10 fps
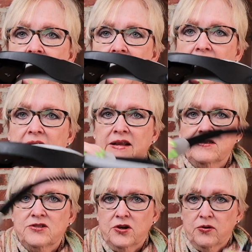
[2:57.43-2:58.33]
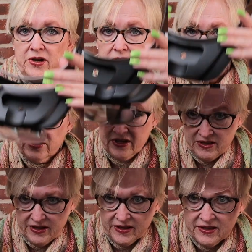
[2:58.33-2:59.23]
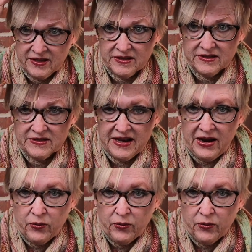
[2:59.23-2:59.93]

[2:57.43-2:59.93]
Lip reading: And so it goes on like this, and I